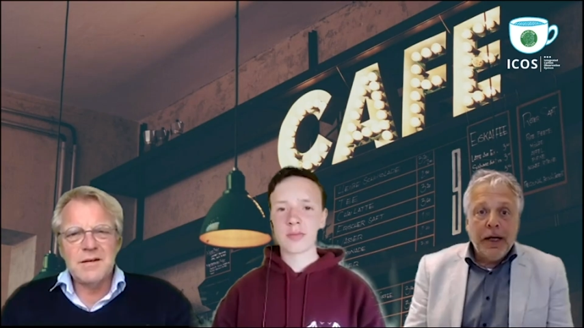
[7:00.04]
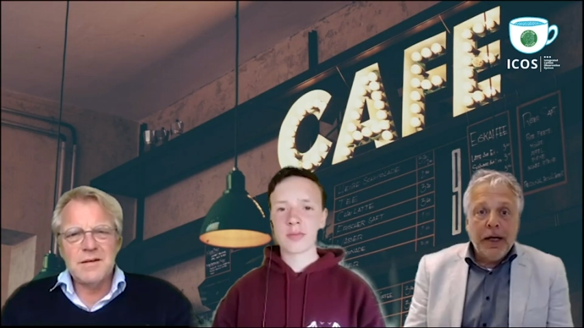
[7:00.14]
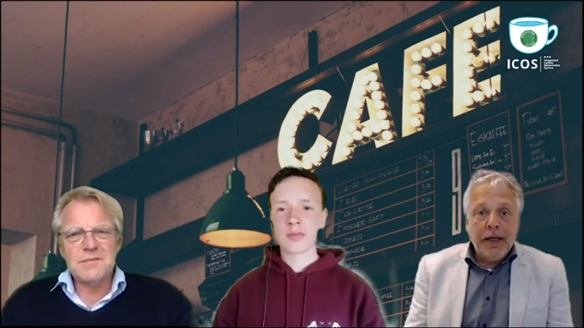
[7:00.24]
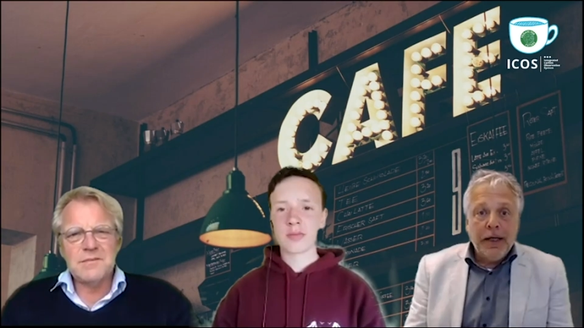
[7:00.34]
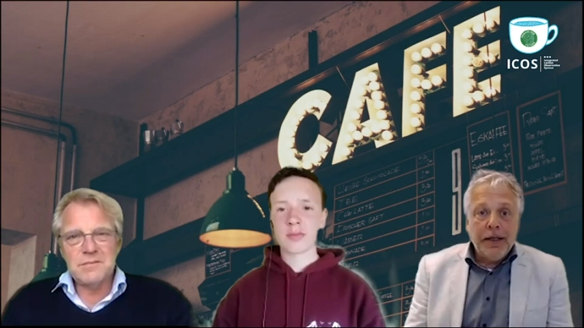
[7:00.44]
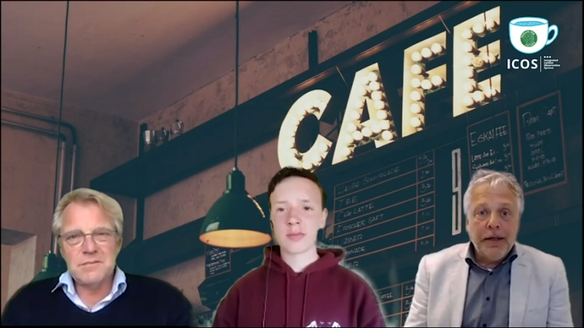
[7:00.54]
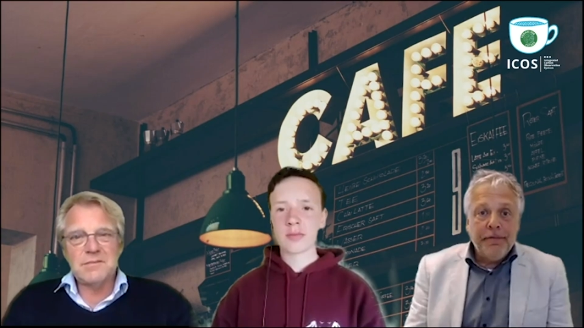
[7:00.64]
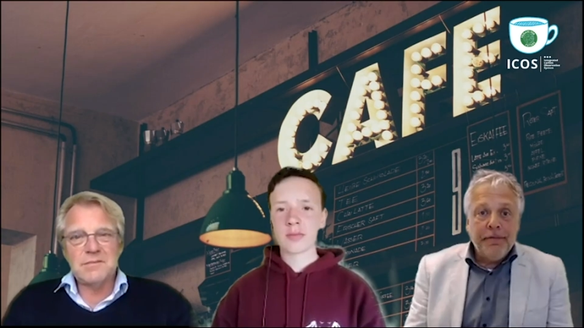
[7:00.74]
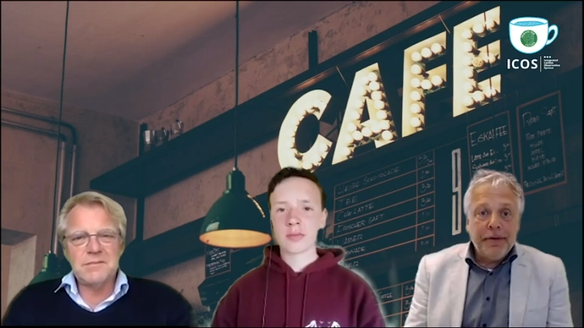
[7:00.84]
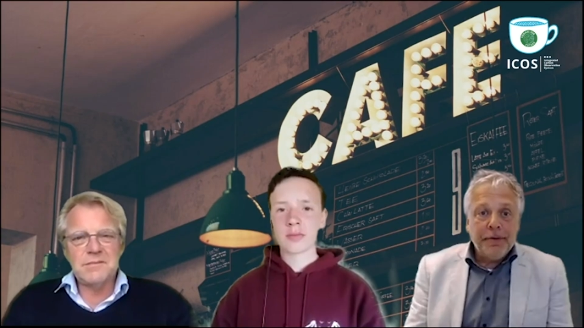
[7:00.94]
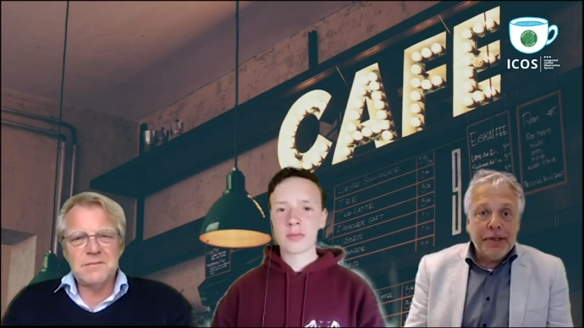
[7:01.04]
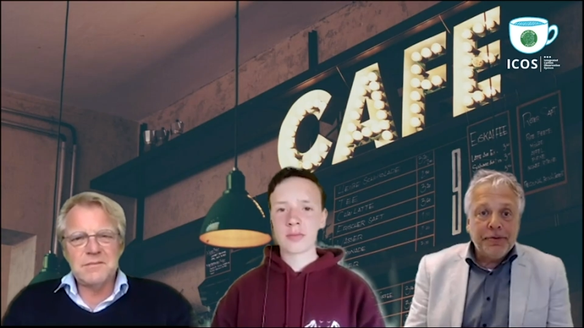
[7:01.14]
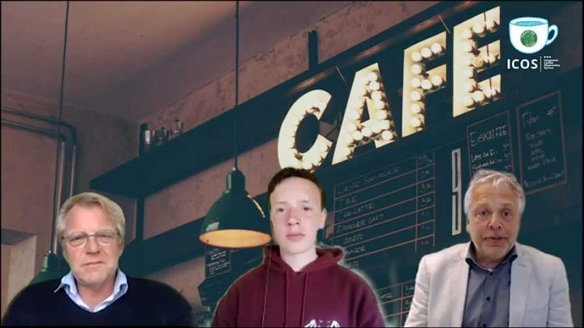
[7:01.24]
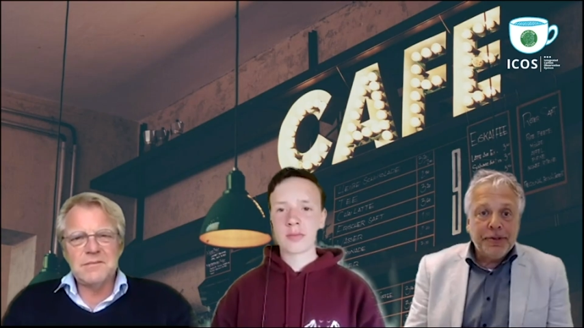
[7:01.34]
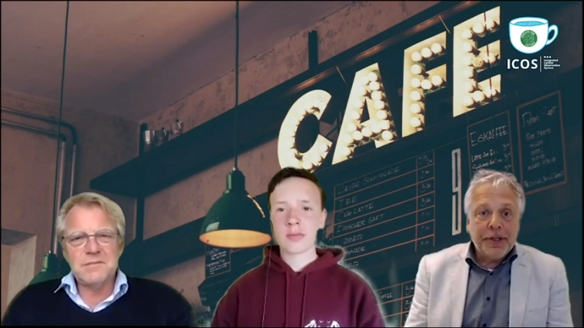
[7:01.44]
Speaker 1: Uh, very
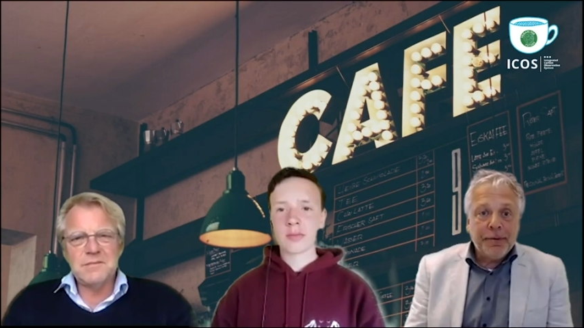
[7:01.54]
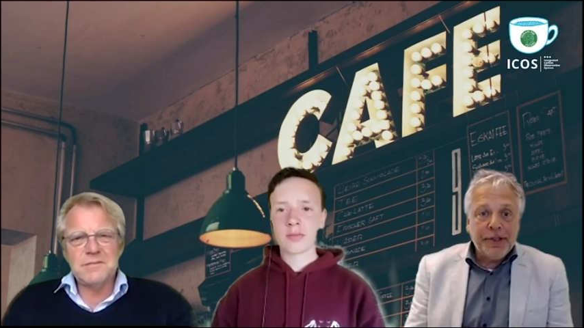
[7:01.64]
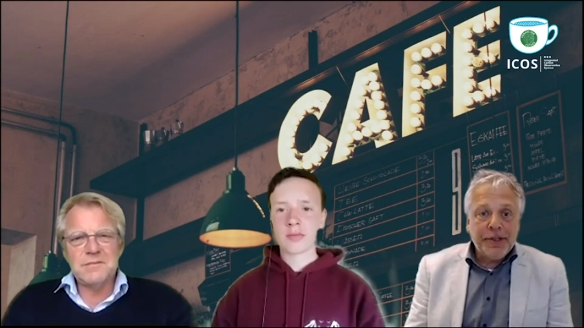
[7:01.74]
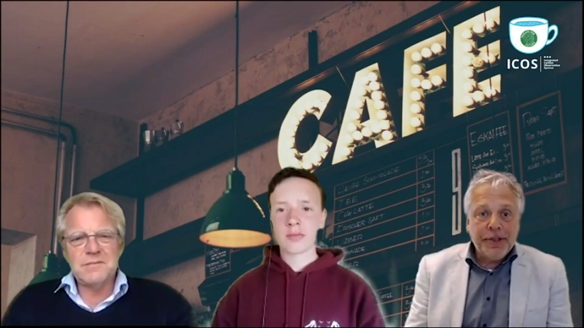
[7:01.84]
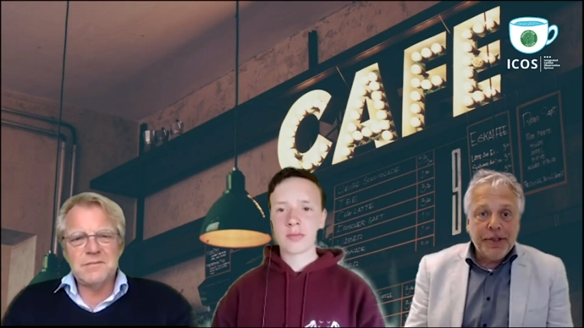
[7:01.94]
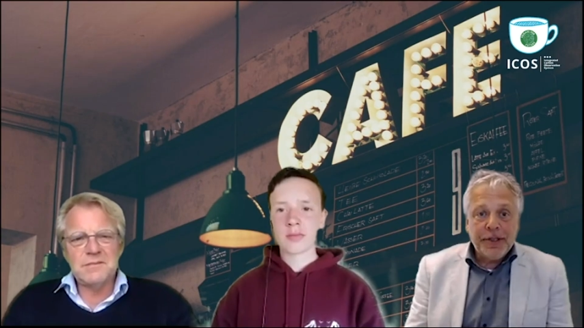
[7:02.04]
interesting question.